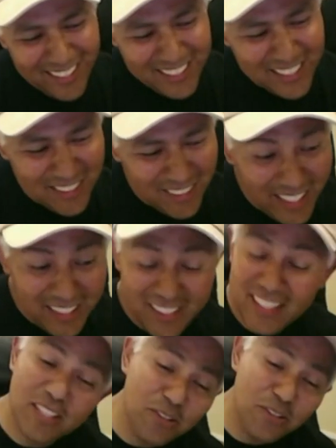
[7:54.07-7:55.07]
Is there
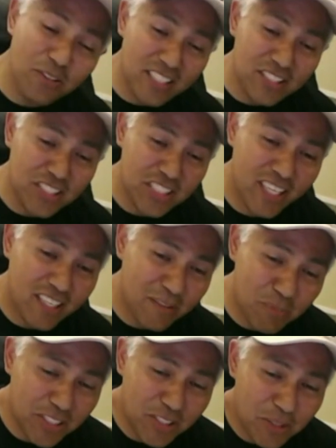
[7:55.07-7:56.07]
anything that you'd like to
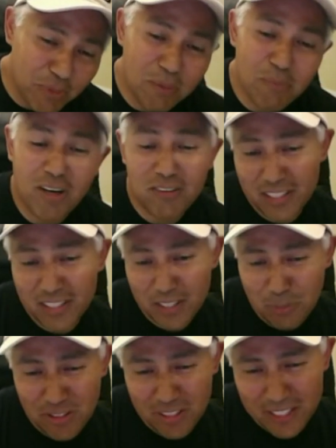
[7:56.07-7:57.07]
share in particular with the
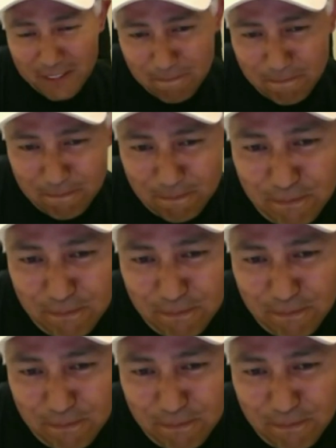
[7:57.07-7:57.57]
modeling community?